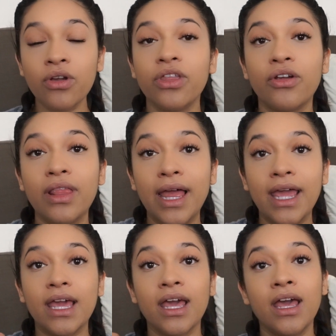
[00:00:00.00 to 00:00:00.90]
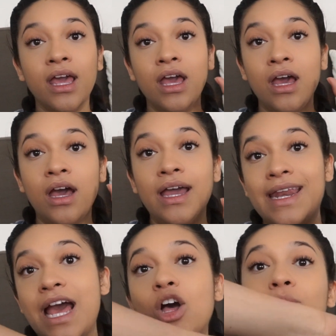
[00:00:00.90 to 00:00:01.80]
They're like an
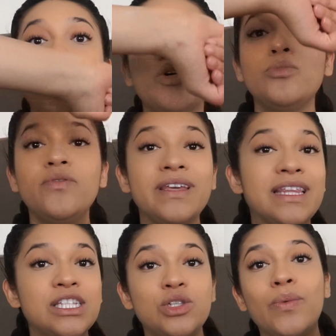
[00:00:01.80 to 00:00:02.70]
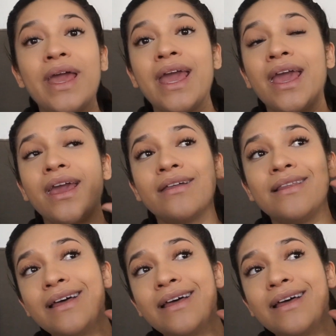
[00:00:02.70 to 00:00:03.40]
elbow moving this way,